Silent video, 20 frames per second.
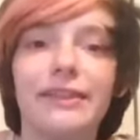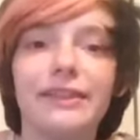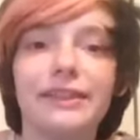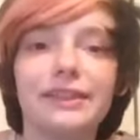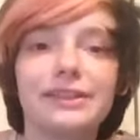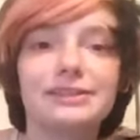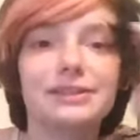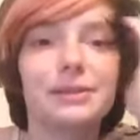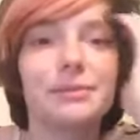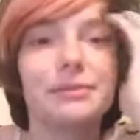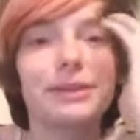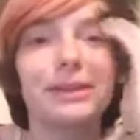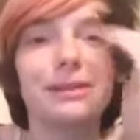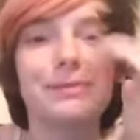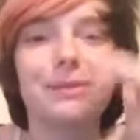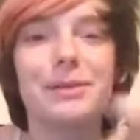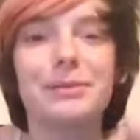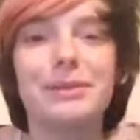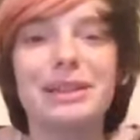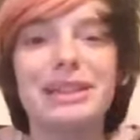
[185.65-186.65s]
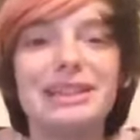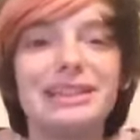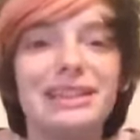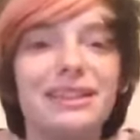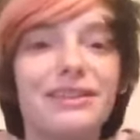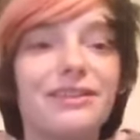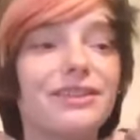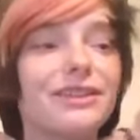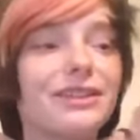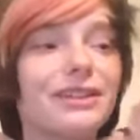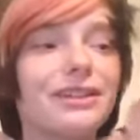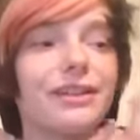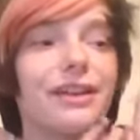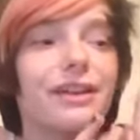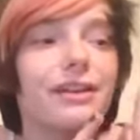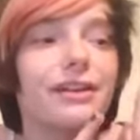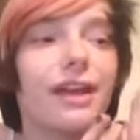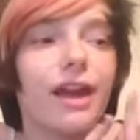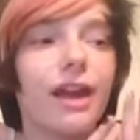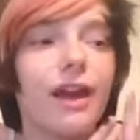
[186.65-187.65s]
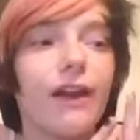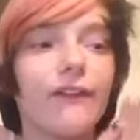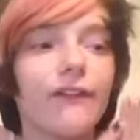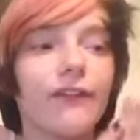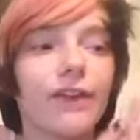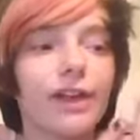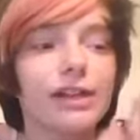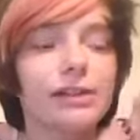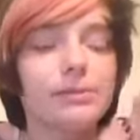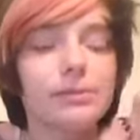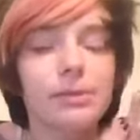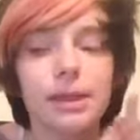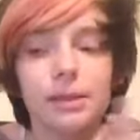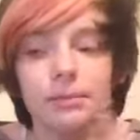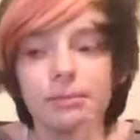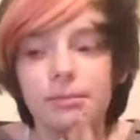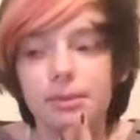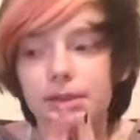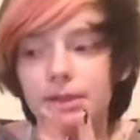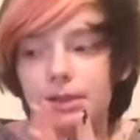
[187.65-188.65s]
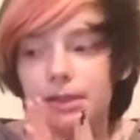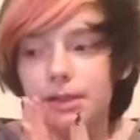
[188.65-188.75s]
There's something about being different that terrifies me, and